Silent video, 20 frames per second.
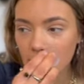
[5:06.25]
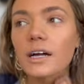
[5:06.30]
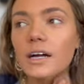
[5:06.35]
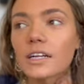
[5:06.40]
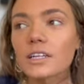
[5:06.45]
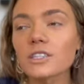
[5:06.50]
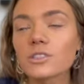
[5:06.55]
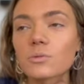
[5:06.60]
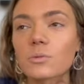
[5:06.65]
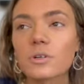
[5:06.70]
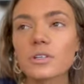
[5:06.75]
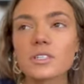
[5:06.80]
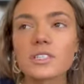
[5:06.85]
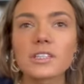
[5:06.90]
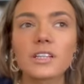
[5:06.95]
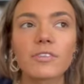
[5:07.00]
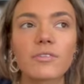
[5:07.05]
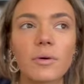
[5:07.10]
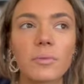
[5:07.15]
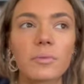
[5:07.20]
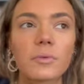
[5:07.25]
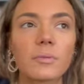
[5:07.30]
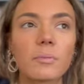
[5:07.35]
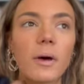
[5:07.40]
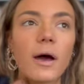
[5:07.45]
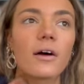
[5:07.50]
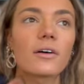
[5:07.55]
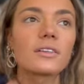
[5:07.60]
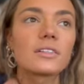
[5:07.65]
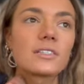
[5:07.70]
I just wanted to live up in the
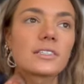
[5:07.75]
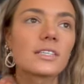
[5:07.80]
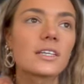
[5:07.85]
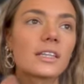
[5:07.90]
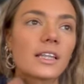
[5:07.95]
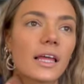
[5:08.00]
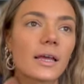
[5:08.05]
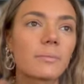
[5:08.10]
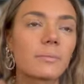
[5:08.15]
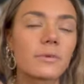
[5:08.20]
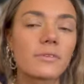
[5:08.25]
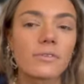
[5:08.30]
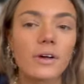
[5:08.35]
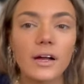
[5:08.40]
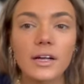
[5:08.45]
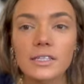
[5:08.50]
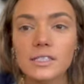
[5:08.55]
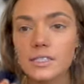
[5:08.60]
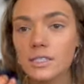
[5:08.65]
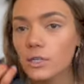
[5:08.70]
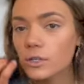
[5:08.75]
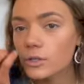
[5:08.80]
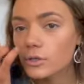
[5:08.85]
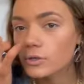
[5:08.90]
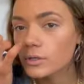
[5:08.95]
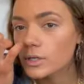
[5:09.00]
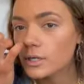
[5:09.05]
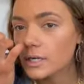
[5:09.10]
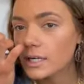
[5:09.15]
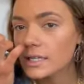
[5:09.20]
mountains and like be very
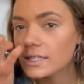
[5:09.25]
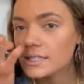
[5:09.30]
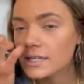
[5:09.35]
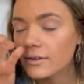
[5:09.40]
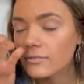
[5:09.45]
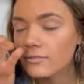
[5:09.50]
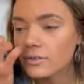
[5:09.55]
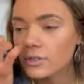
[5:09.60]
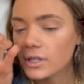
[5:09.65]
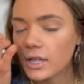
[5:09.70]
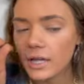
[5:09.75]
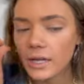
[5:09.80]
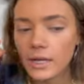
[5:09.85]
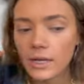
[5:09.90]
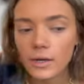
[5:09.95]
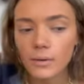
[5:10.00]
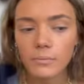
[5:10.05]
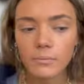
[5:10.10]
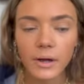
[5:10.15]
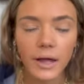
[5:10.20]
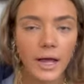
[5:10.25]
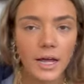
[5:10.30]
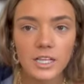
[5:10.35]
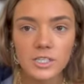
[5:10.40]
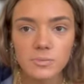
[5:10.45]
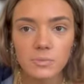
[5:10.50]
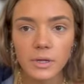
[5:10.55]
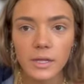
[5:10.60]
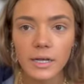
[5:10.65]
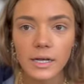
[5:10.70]
secluded except for like my
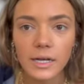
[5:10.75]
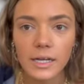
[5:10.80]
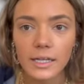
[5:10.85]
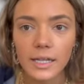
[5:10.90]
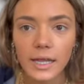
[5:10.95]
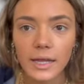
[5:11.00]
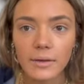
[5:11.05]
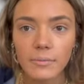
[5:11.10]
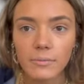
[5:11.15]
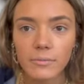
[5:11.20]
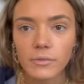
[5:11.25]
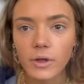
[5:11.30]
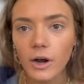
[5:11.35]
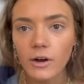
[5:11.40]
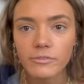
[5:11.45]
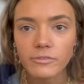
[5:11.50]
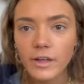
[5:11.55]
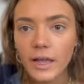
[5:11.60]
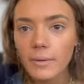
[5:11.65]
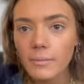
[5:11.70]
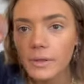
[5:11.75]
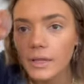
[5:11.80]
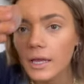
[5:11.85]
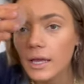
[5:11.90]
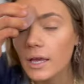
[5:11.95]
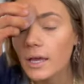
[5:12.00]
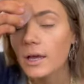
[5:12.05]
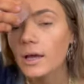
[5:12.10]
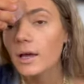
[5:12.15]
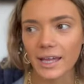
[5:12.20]
husband and like our
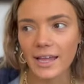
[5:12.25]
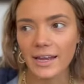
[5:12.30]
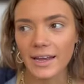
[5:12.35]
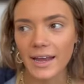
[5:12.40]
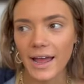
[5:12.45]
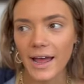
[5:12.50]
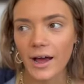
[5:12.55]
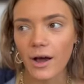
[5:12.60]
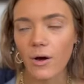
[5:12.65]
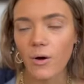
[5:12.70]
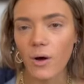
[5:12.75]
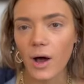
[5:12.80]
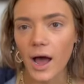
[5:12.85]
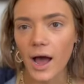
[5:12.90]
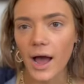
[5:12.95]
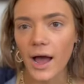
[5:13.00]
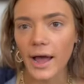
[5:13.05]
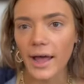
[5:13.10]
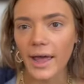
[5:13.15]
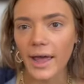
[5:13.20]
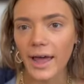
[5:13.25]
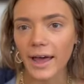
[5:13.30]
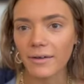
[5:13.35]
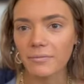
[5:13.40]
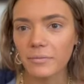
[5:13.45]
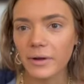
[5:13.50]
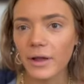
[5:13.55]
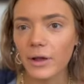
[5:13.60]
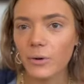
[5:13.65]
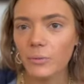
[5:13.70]
family. And now I have
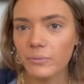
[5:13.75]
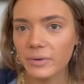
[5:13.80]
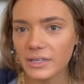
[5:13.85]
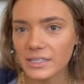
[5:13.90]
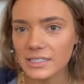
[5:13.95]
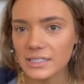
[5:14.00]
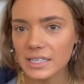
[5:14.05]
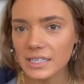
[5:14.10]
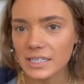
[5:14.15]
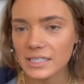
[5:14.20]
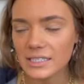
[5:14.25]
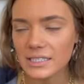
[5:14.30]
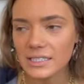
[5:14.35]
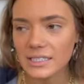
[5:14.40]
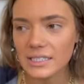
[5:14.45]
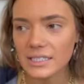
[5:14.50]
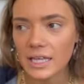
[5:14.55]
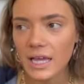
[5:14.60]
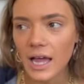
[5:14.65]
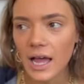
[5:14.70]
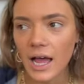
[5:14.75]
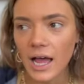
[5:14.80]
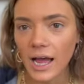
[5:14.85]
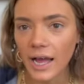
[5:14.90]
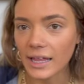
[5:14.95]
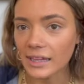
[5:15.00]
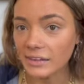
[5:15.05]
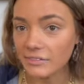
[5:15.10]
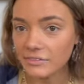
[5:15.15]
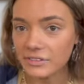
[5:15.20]
my own business.
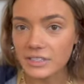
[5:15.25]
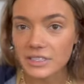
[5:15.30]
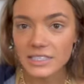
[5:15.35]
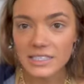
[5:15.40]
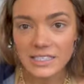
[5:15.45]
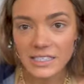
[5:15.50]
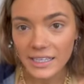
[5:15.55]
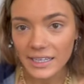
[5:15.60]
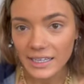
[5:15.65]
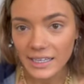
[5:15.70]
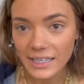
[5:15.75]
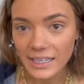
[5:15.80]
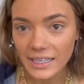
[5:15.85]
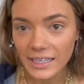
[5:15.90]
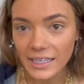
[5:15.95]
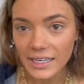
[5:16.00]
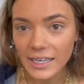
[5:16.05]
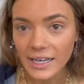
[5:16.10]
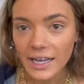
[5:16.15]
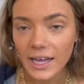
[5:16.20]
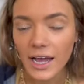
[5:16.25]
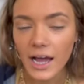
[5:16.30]
I live in the city.